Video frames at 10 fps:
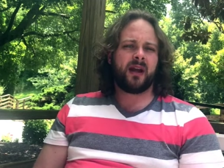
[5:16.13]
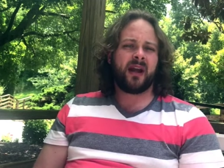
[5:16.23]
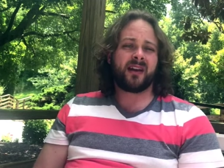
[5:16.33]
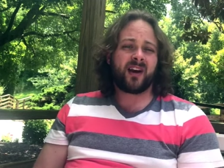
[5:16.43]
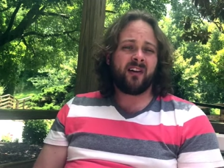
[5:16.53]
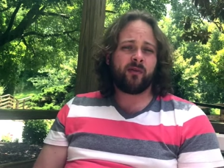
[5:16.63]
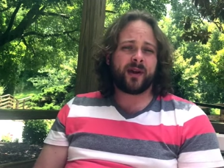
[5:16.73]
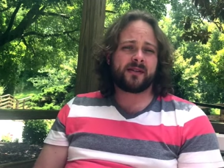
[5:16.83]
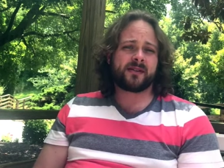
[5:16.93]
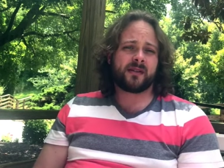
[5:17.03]
And
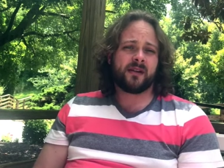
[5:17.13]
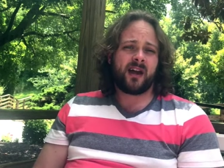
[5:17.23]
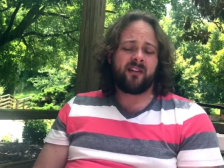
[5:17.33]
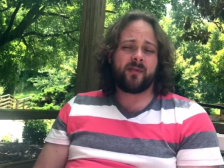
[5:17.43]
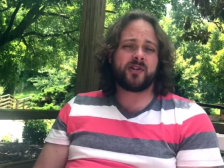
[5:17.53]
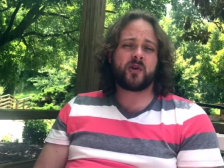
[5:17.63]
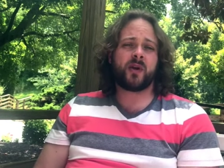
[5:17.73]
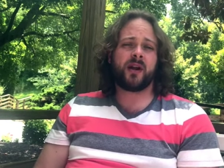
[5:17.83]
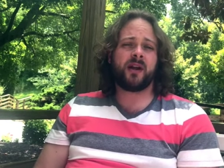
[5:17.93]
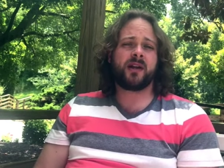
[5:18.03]
governments have been
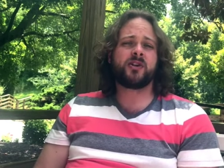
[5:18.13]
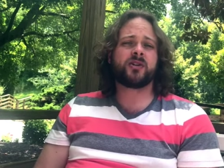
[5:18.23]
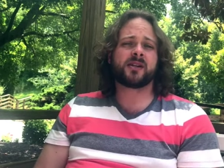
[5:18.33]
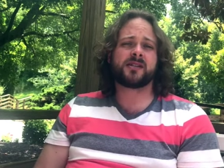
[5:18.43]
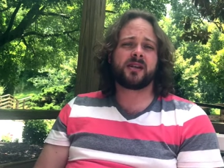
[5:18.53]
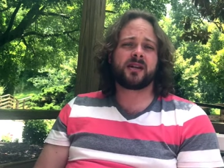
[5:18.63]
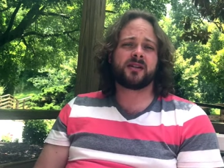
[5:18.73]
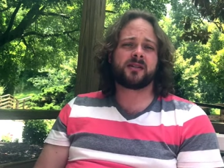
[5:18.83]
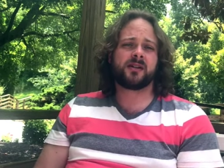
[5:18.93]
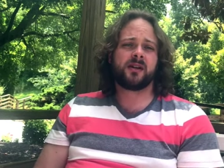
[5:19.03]
doing unjust
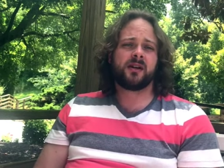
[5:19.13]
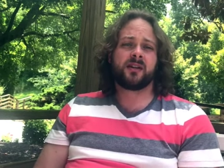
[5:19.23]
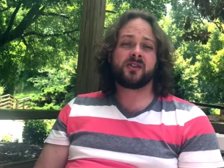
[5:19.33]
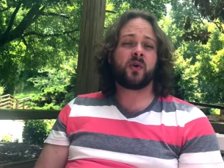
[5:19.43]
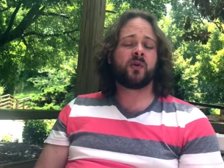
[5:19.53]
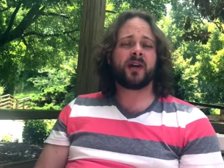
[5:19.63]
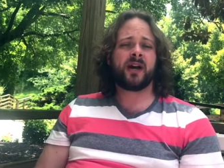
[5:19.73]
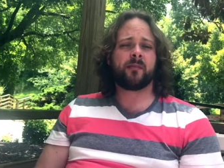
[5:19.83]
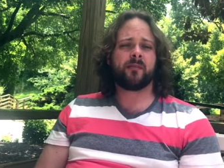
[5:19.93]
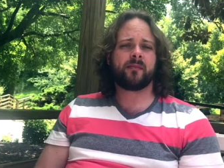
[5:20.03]
things this whole
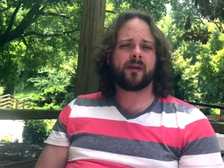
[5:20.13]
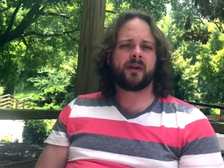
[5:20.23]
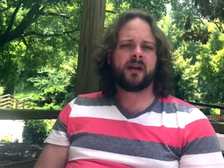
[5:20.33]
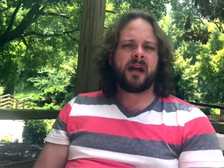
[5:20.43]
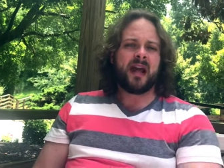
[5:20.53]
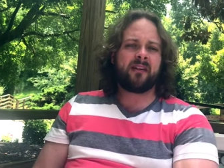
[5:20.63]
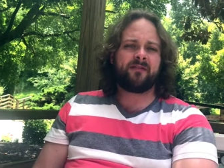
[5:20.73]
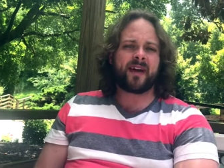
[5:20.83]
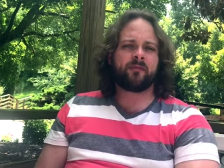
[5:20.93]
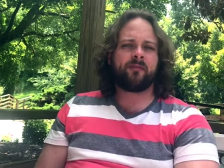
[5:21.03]
time. In
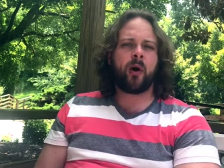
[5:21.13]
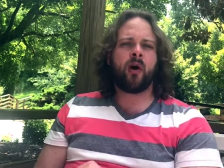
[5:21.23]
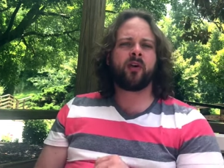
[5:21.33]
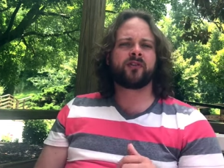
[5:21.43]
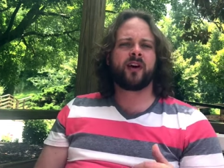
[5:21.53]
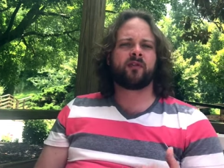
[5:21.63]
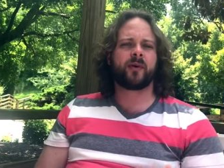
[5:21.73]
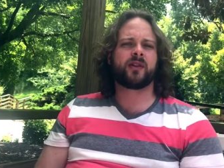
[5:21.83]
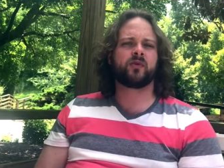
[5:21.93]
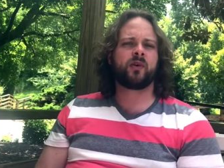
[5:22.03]
fact, Paul's
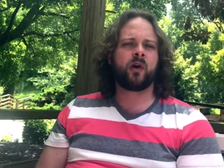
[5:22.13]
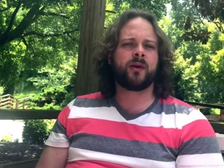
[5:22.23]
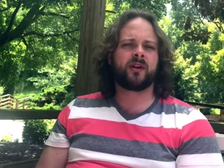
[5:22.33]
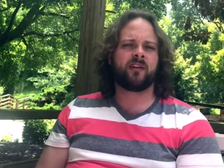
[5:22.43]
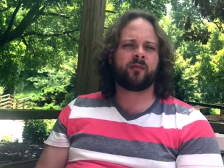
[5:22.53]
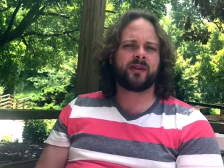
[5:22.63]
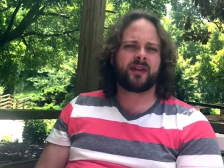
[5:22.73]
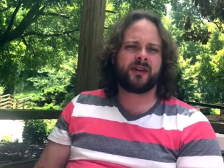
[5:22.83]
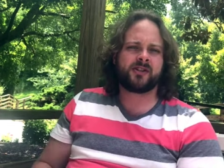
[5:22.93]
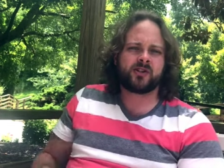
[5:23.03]
government, the Roman government
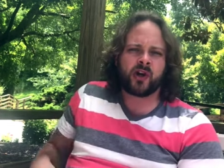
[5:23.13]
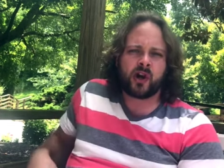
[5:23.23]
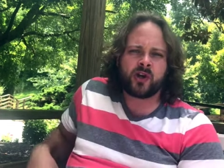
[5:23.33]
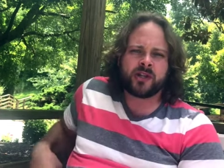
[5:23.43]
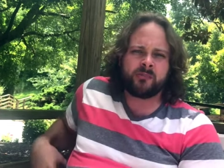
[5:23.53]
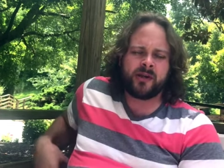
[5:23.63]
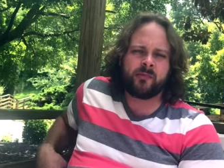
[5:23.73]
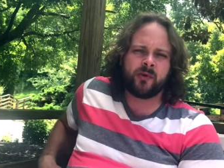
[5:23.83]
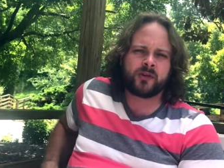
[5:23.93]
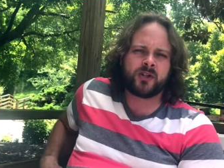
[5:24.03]
that he's charging
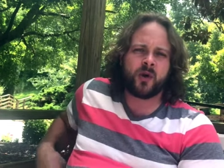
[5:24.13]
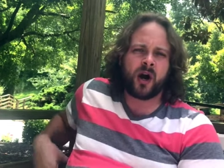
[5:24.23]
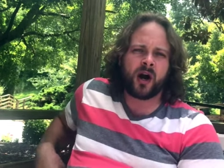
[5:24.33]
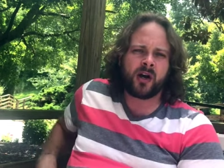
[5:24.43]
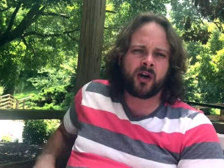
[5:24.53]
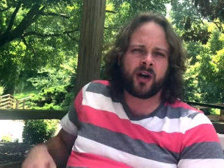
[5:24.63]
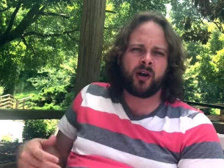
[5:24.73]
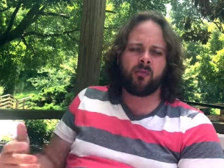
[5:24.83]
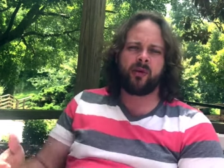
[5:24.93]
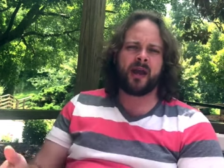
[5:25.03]
people to honor and
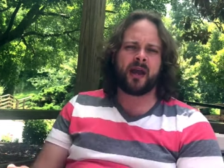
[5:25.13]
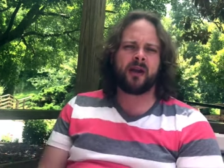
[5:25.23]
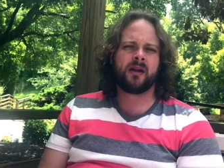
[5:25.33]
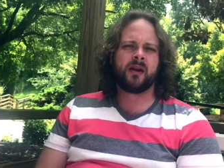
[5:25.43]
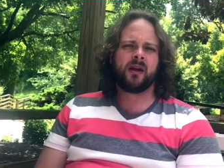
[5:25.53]
obey,